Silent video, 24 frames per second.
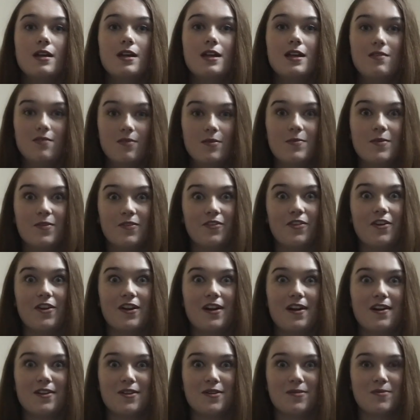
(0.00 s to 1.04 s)
Even before I
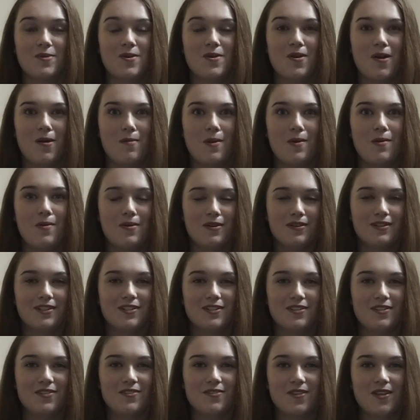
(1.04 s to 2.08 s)
got in the program, I wanted to
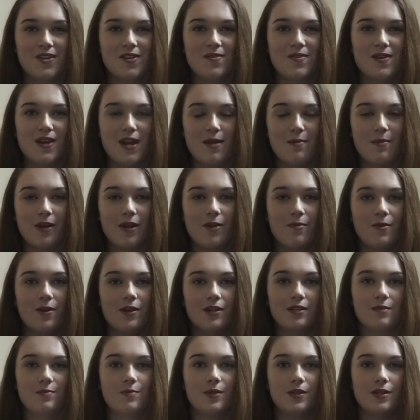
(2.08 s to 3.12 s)
do Q&A, but I
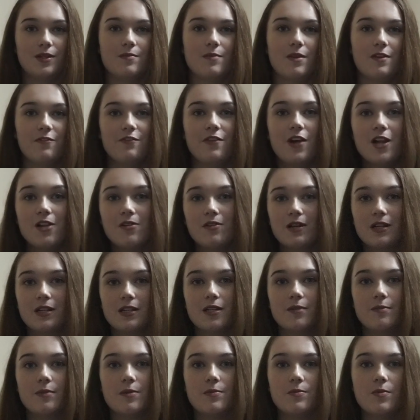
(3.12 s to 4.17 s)
wanted to build up my following a
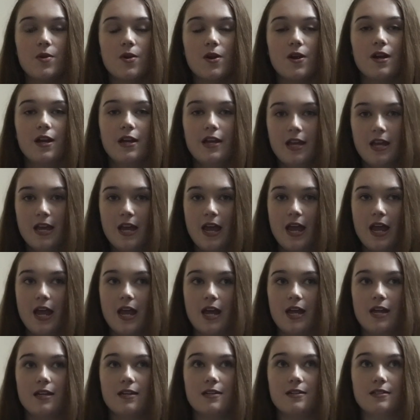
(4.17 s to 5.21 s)
little bit more
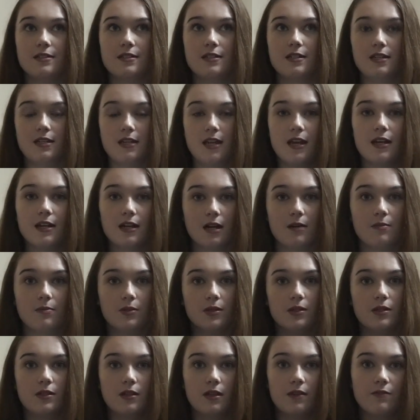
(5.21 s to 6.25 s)
and get a
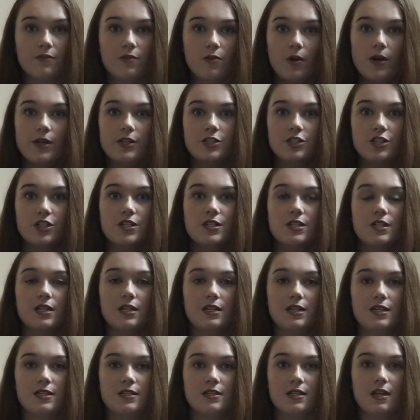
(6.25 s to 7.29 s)
couple of questions at
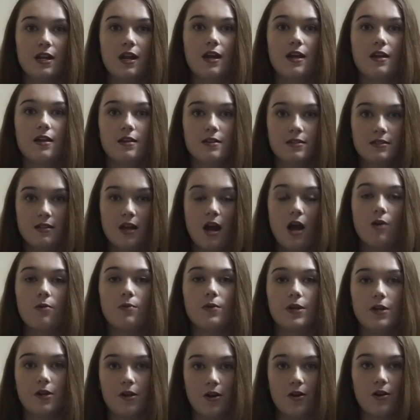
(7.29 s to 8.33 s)
least that I saw
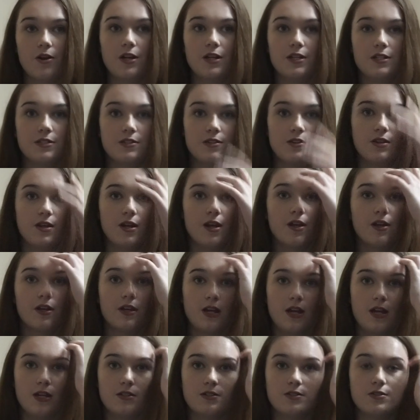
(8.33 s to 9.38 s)
recurring so that I could
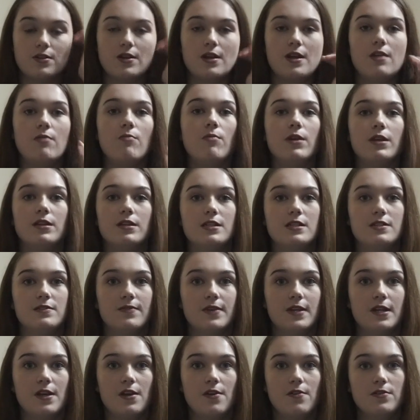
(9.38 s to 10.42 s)
answer it in one of these
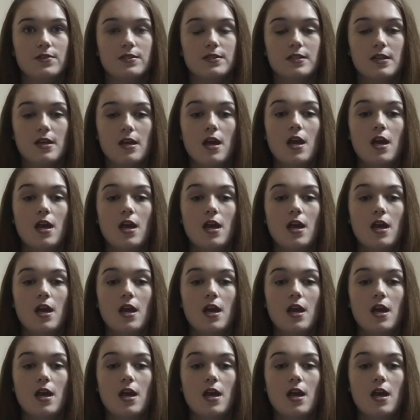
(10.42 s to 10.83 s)
videos.